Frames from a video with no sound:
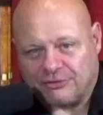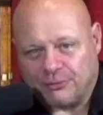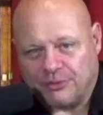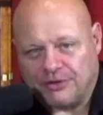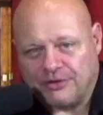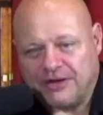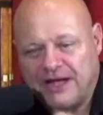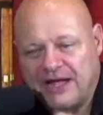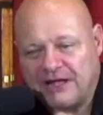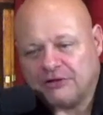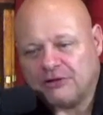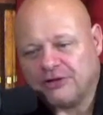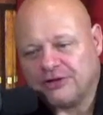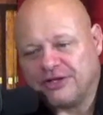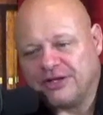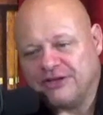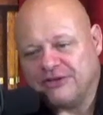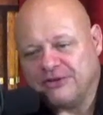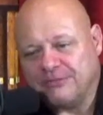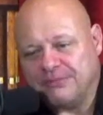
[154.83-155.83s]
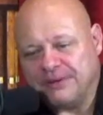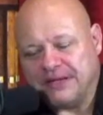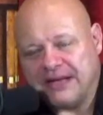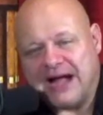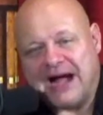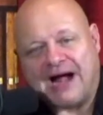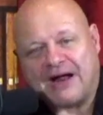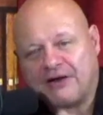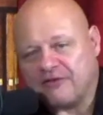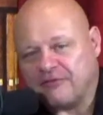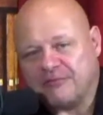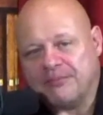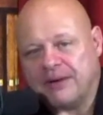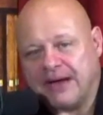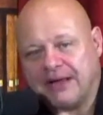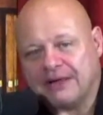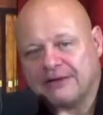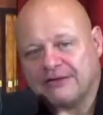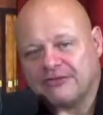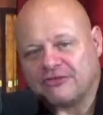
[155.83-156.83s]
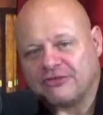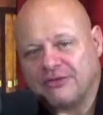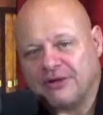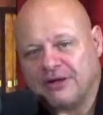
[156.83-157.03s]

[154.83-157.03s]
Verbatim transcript: We're not looking to be out of balance.